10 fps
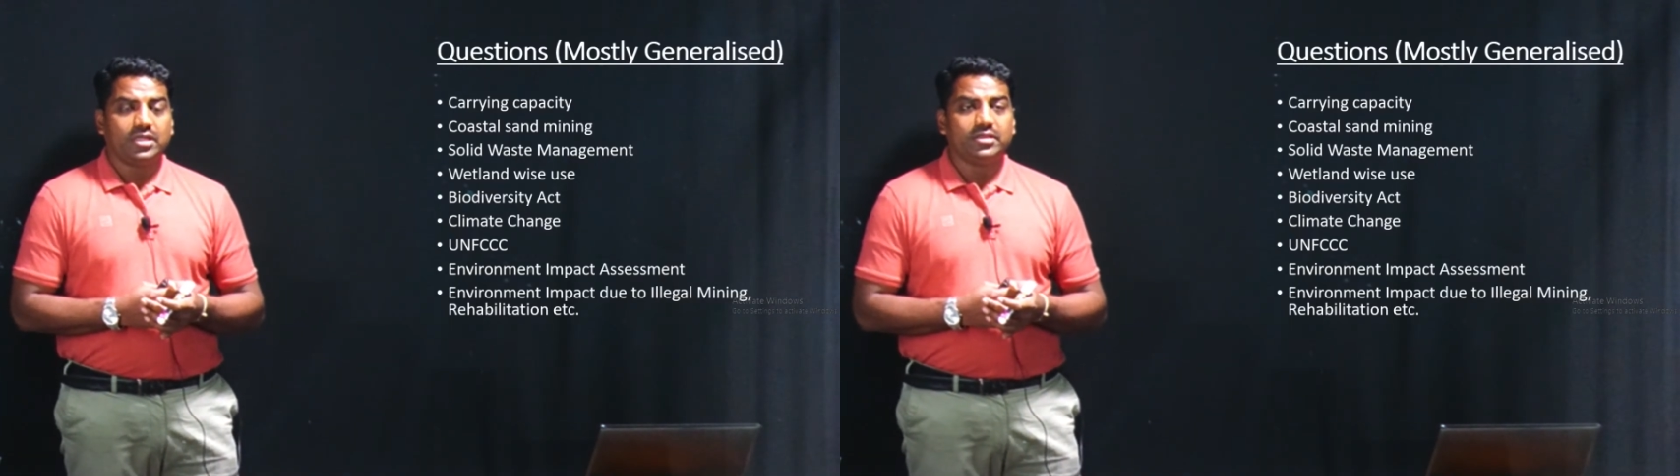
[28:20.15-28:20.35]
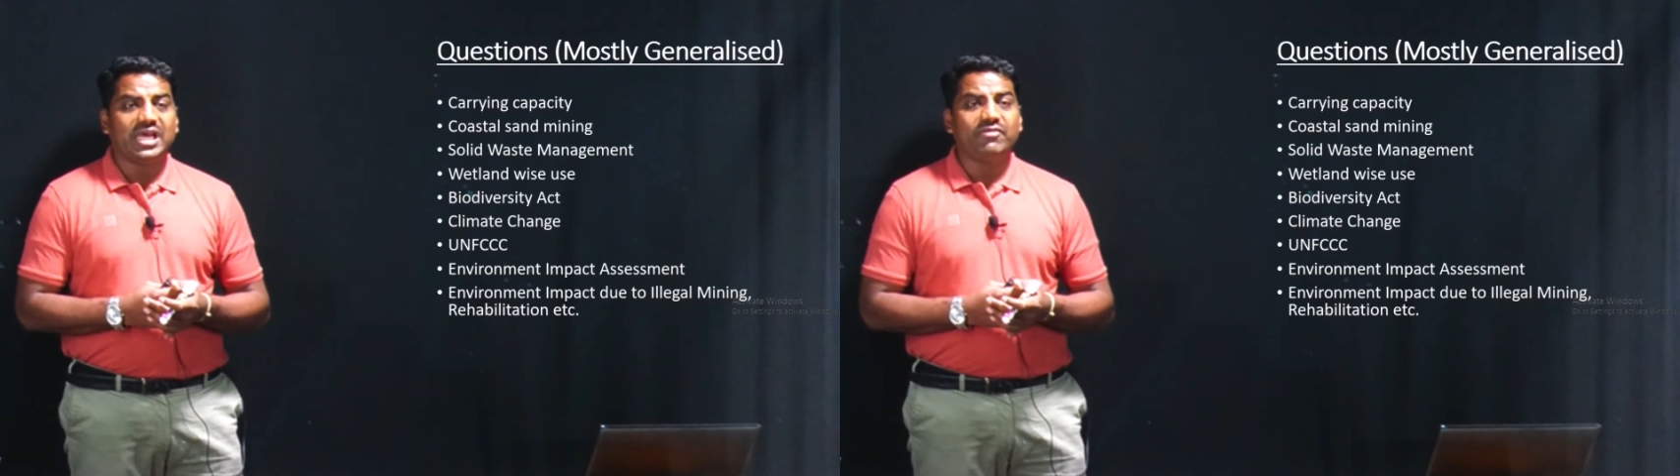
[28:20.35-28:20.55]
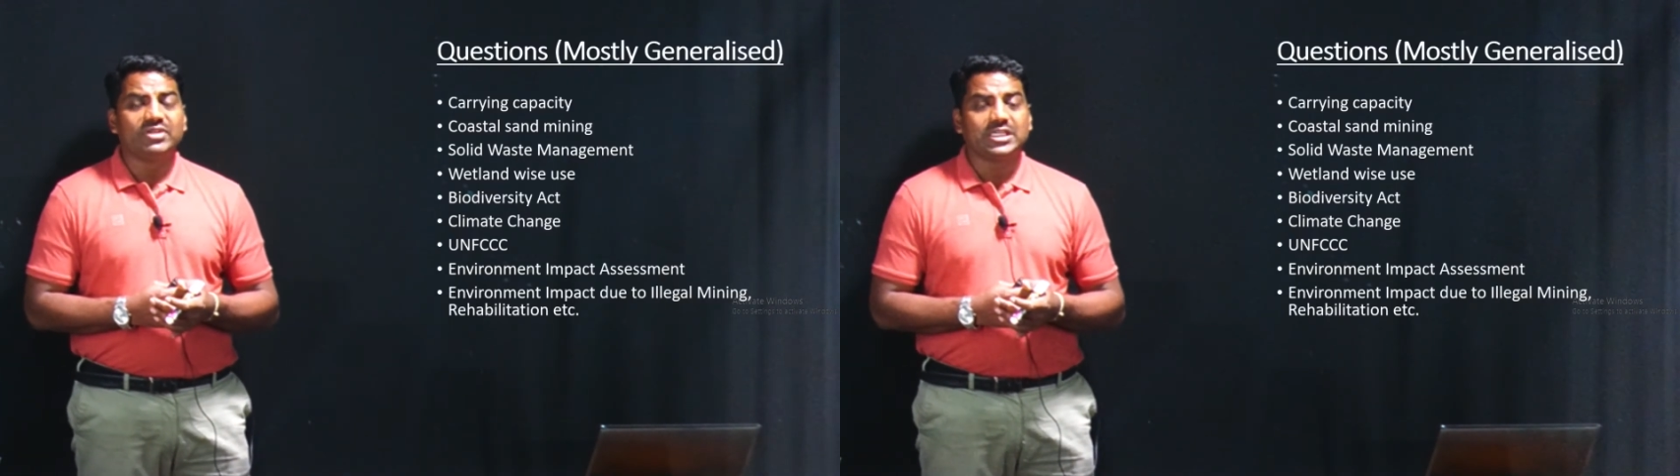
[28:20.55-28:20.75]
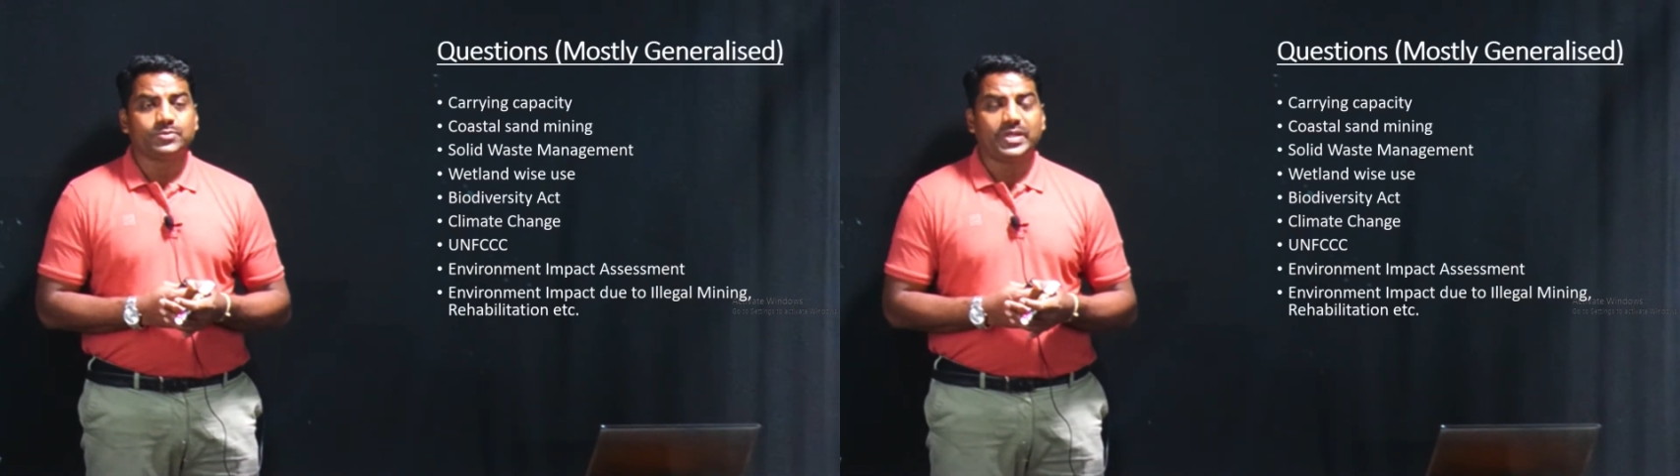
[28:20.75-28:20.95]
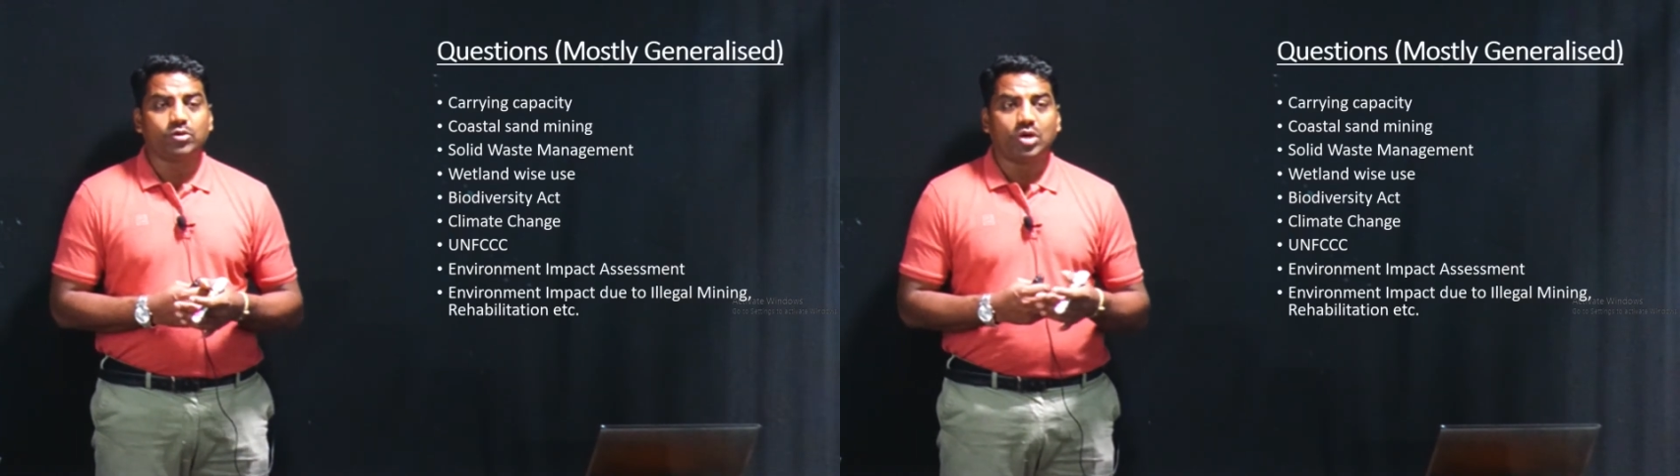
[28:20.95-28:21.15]
Then with
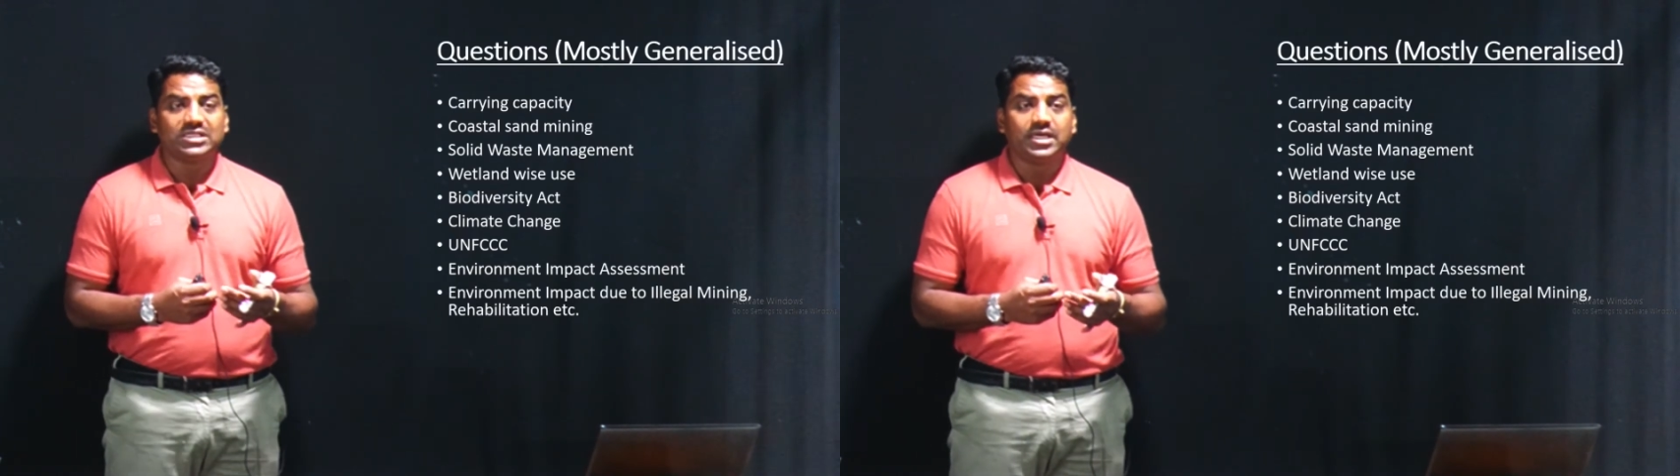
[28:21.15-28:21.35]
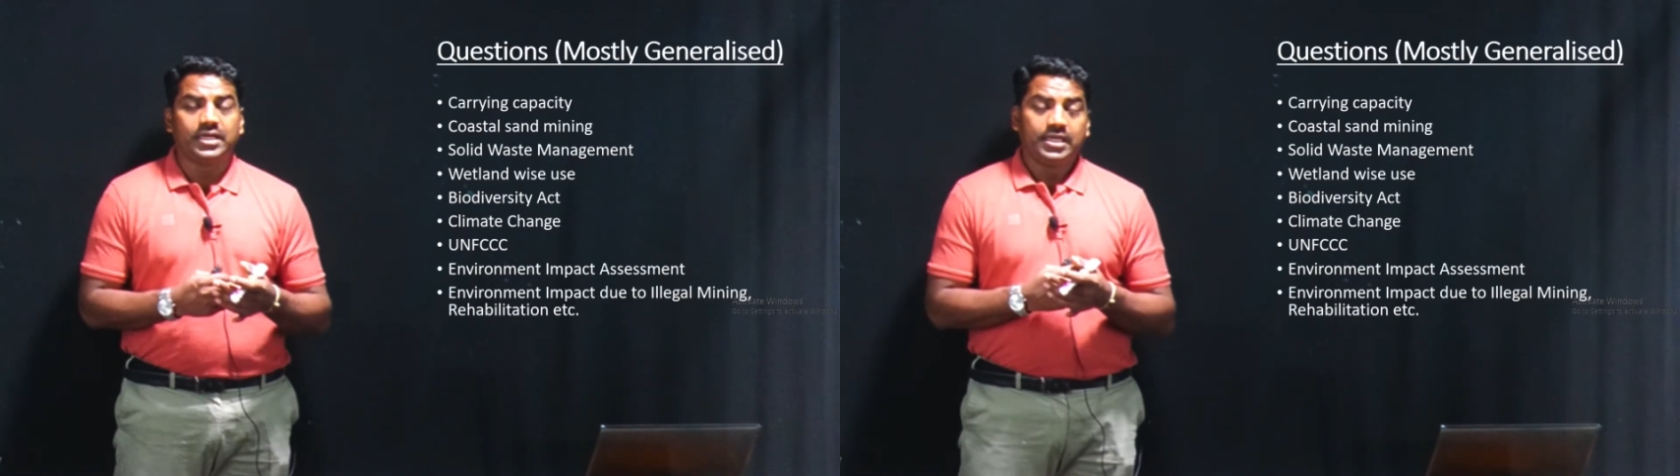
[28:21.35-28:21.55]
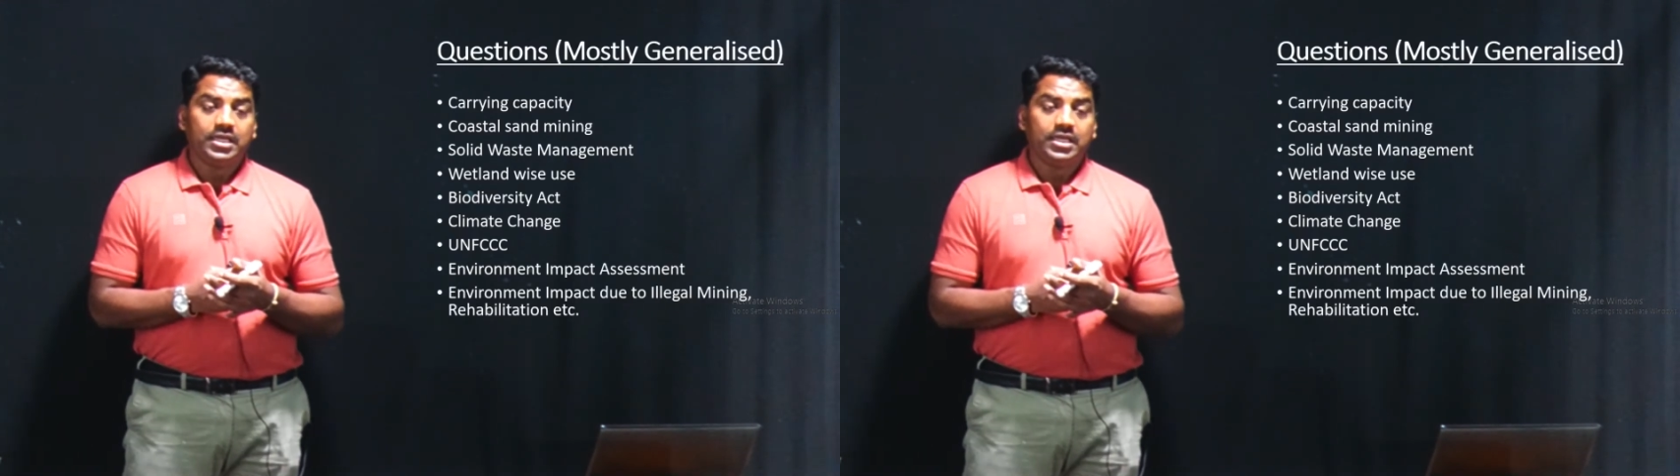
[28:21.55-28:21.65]
respect to other